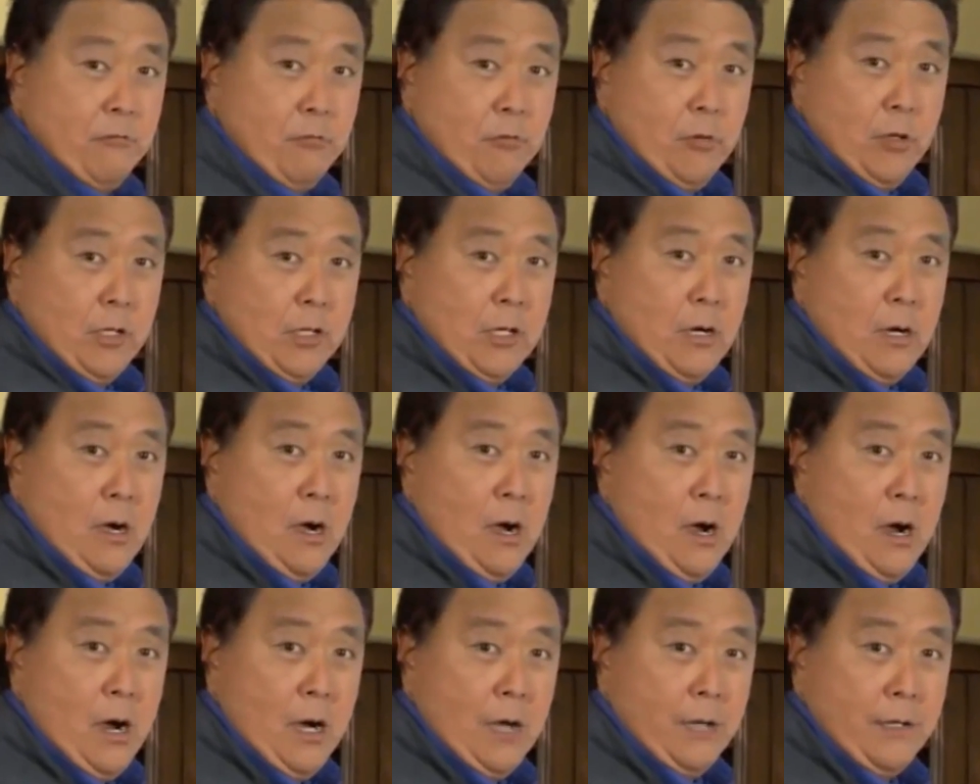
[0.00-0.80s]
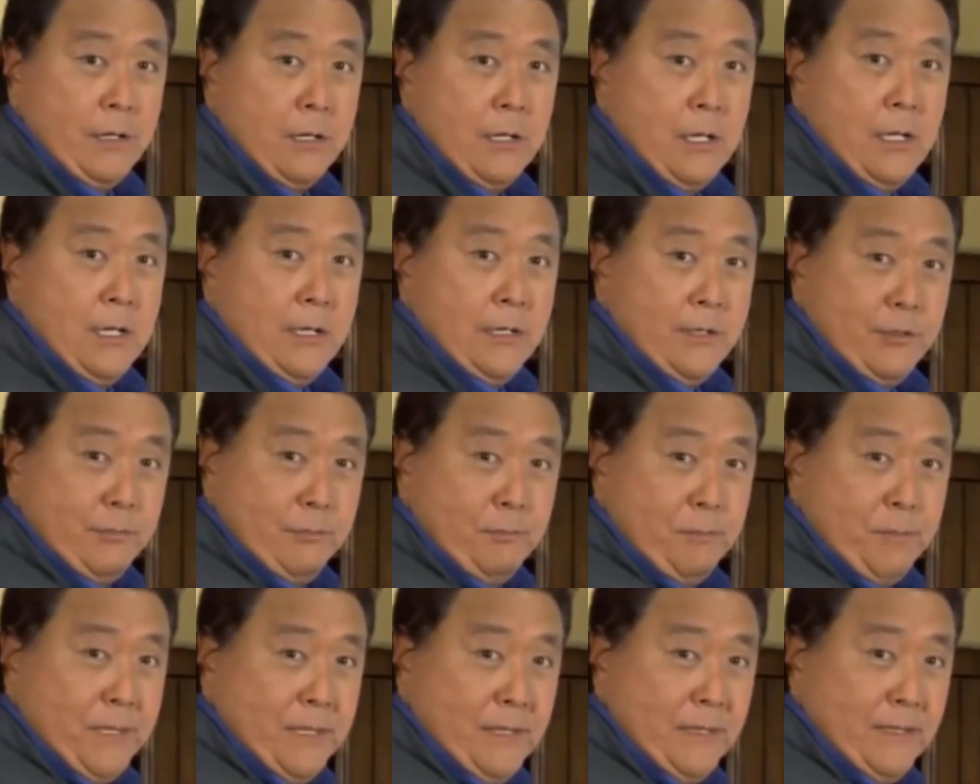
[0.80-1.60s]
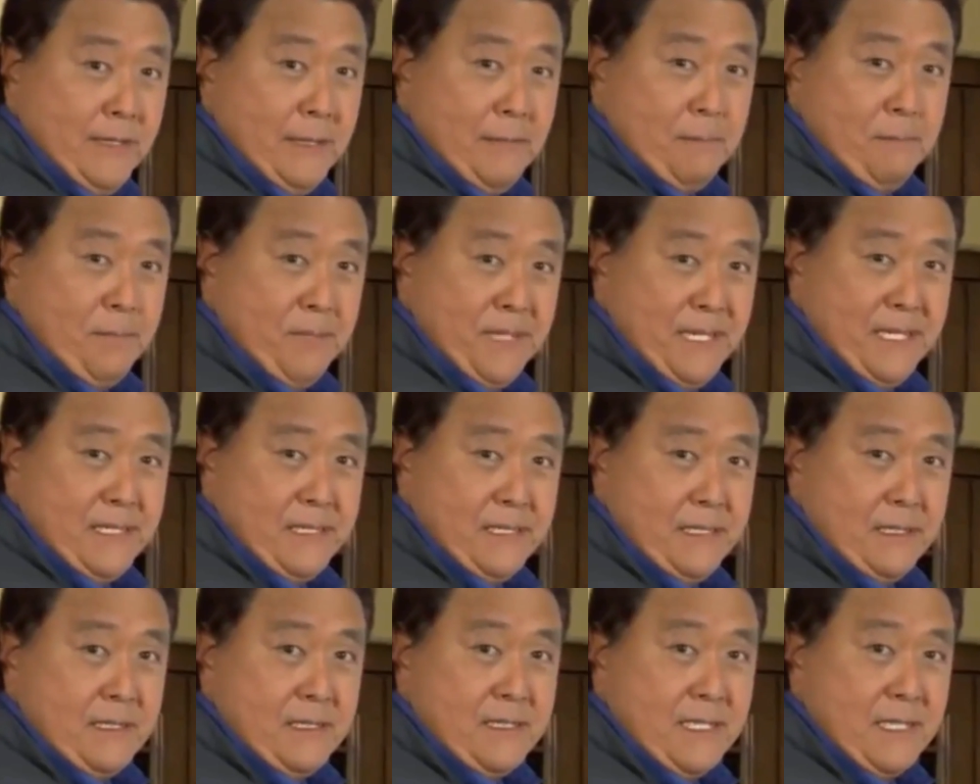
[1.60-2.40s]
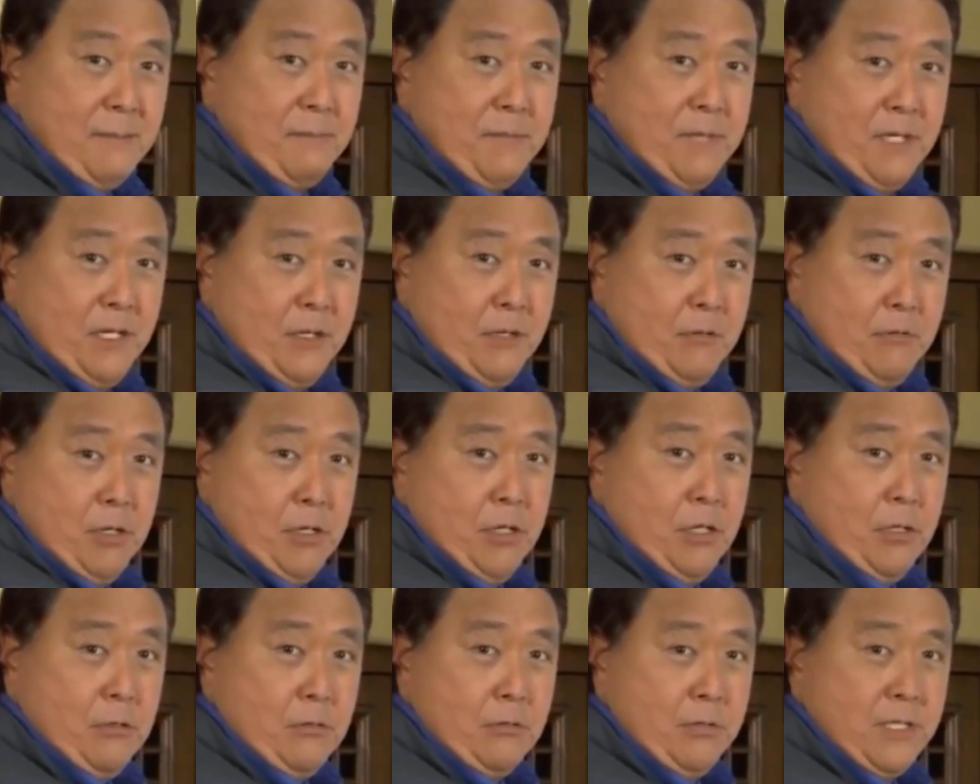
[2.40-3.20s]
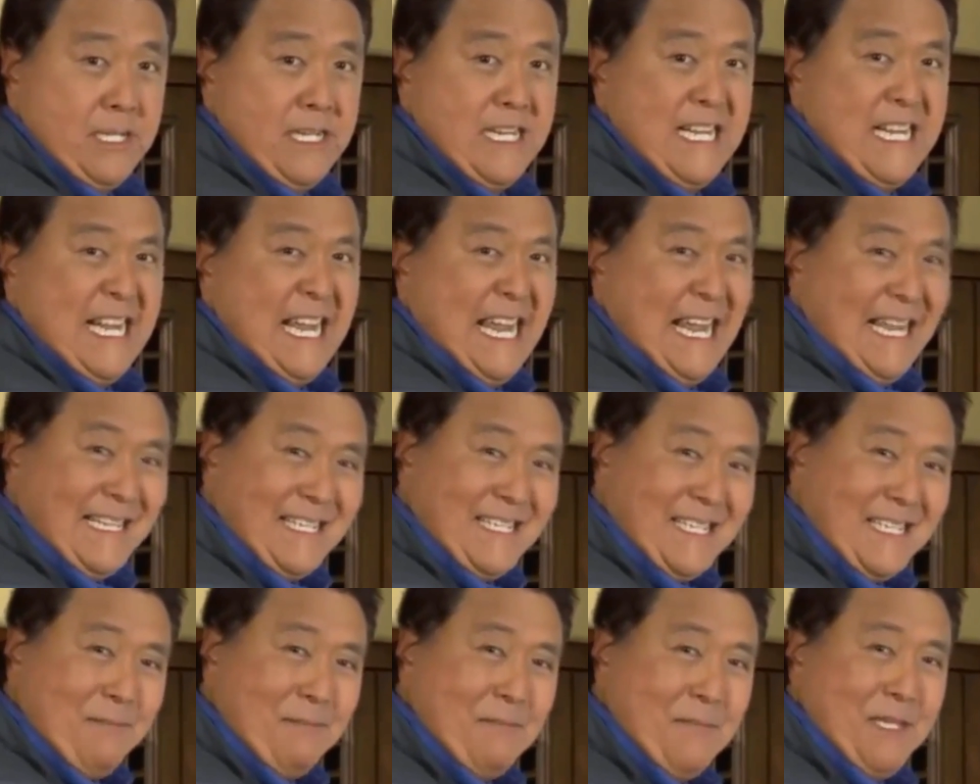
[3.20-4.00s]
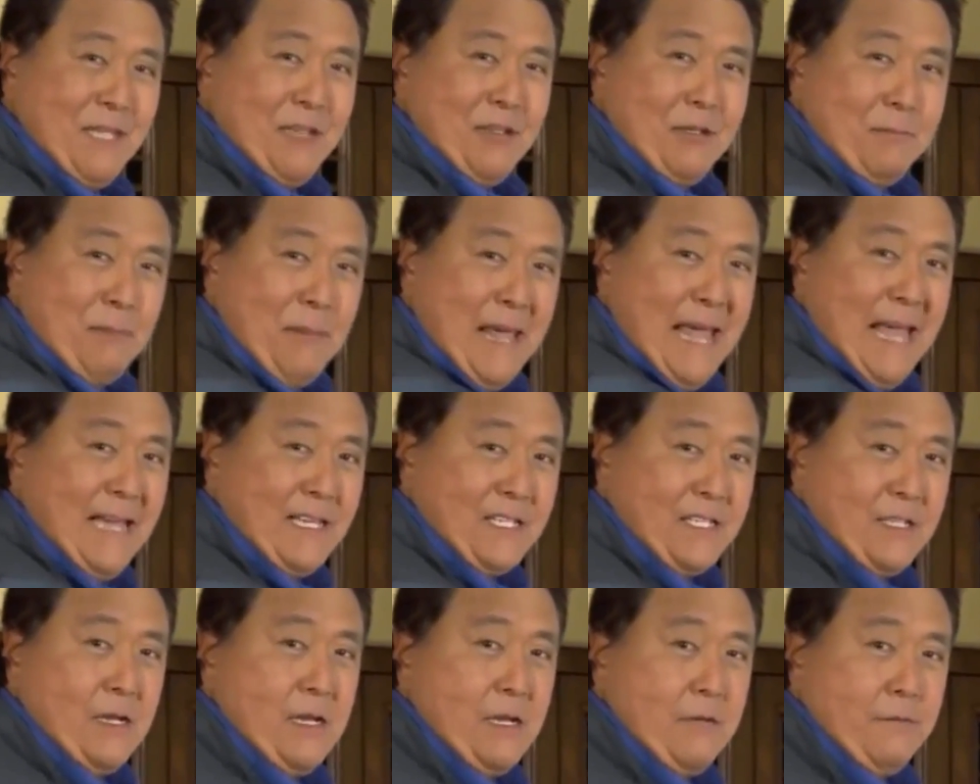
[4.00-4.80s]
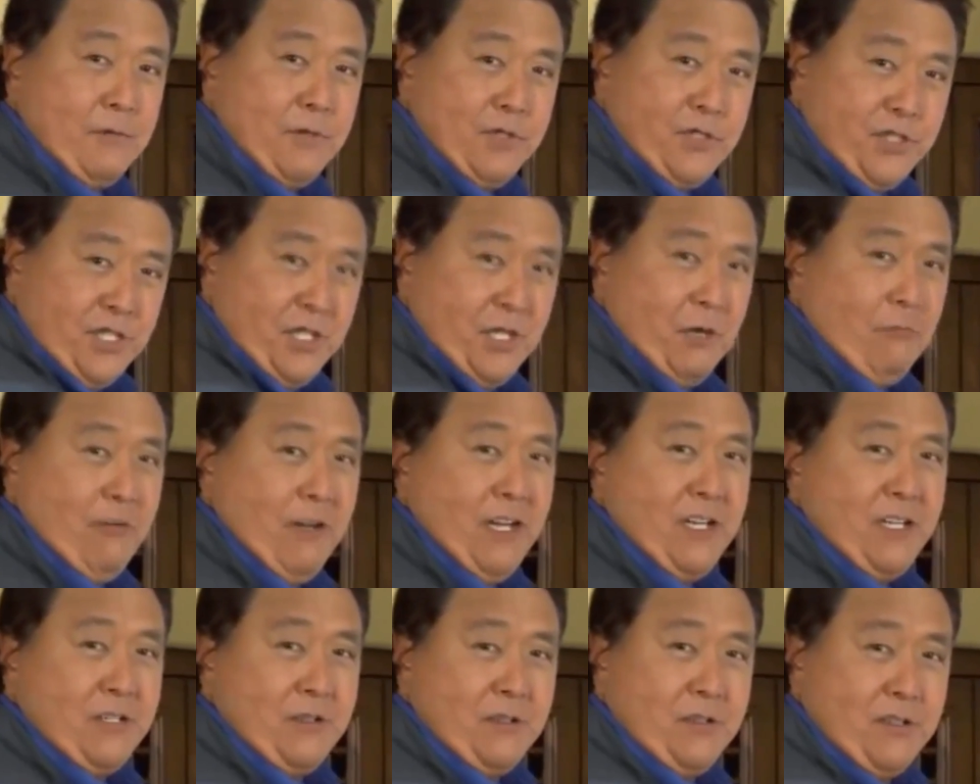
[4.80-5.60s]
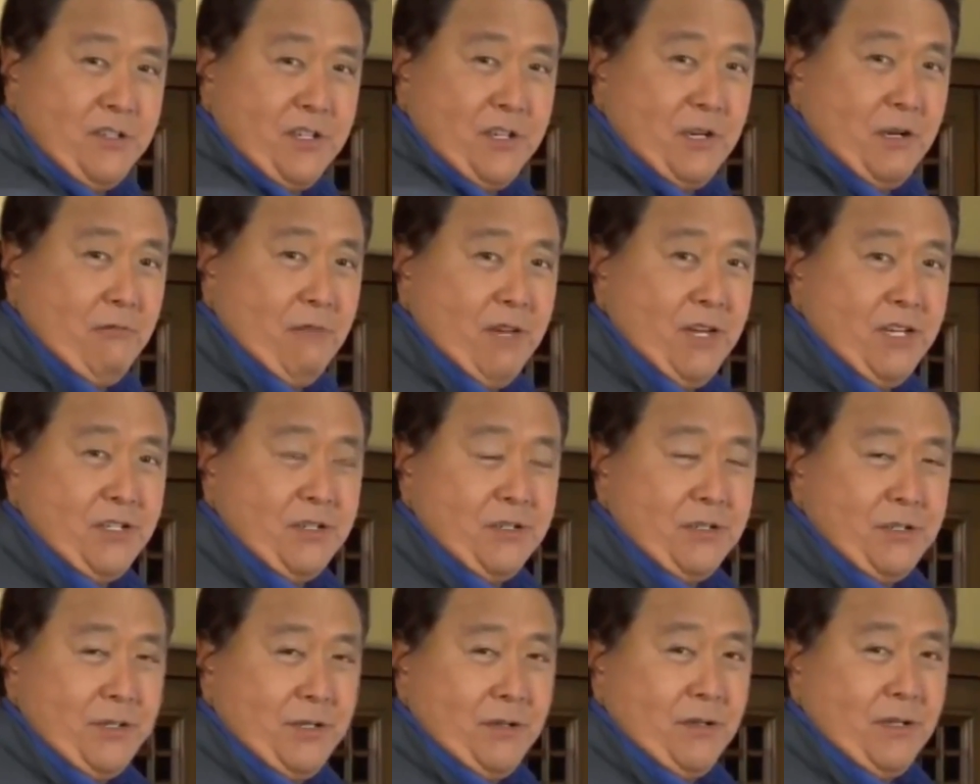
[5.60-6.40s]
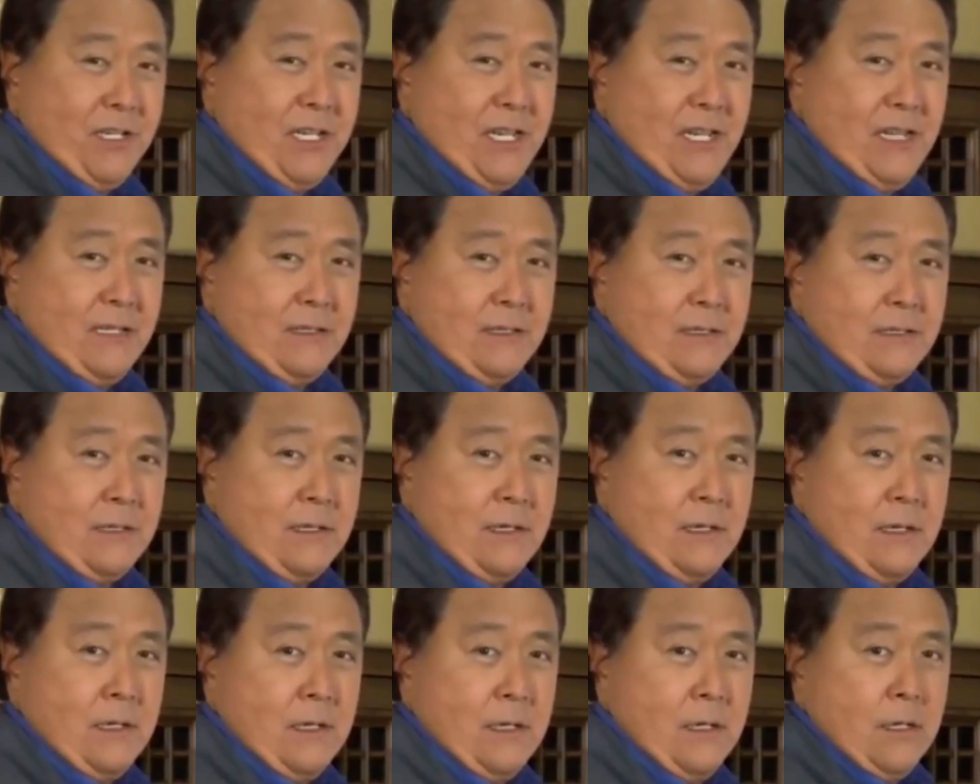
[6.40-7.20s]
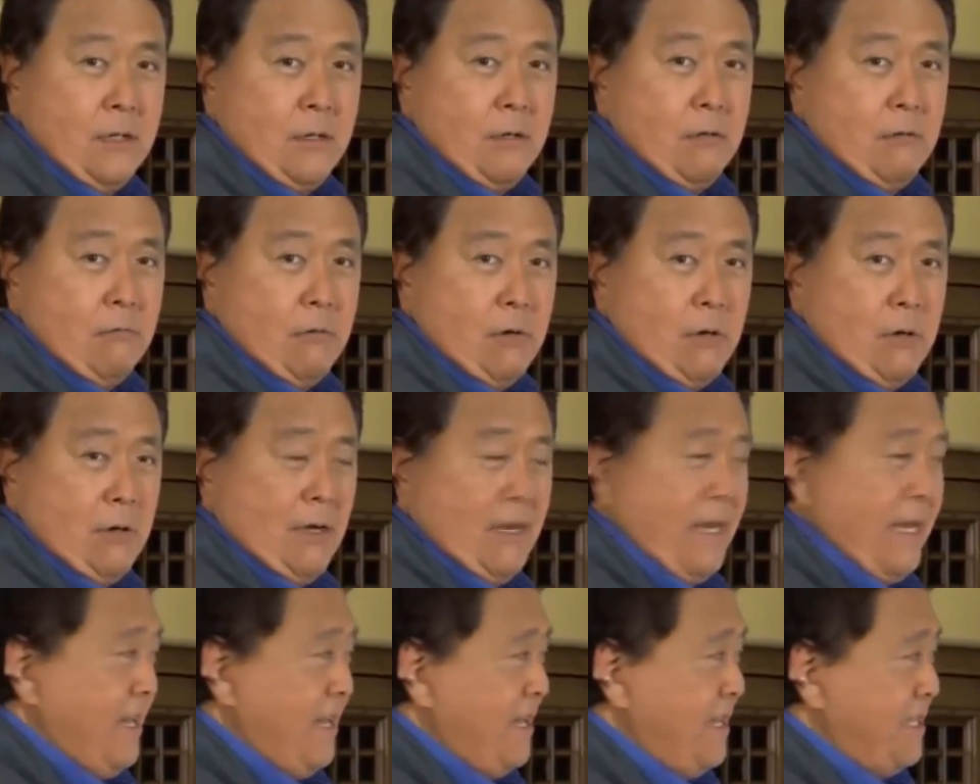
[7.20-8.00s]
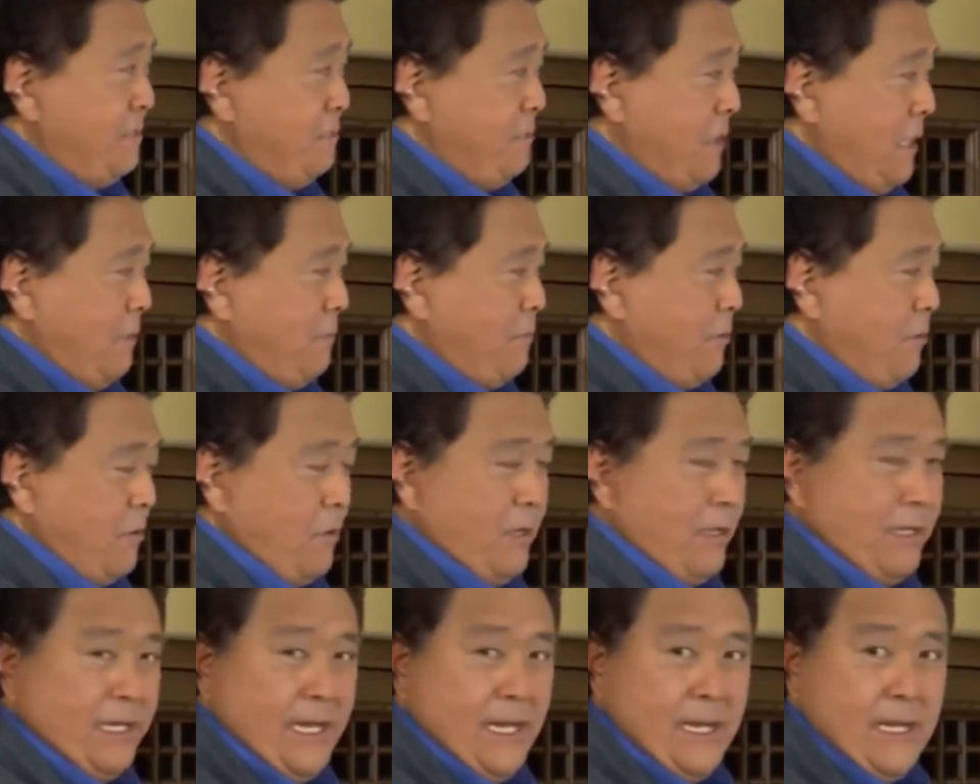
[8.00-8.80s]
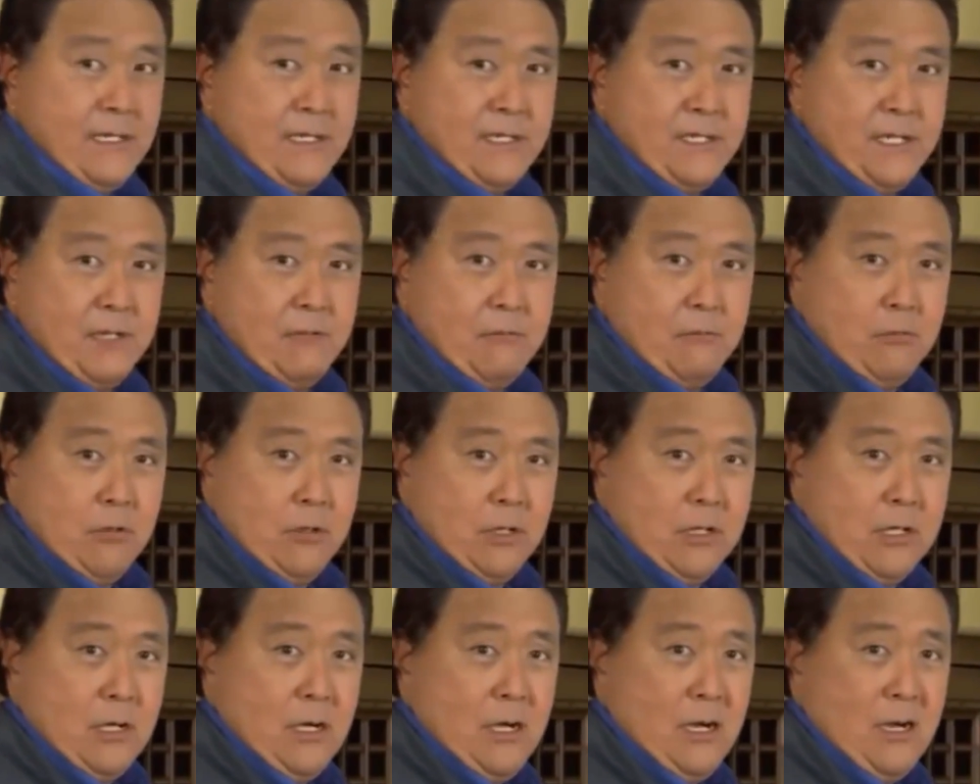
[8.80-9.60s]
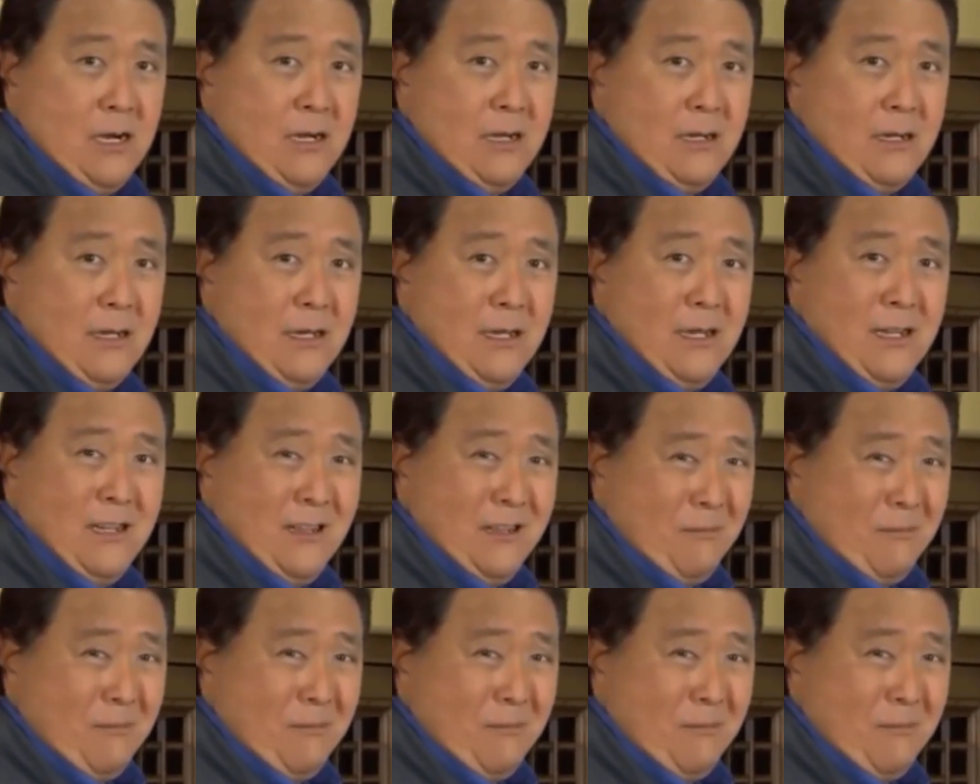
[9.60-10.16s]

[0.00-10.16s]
to work hard to build a business, something you owned and something you could pass on for generation to generation to your kids. Whereas my poor dad said, work hard,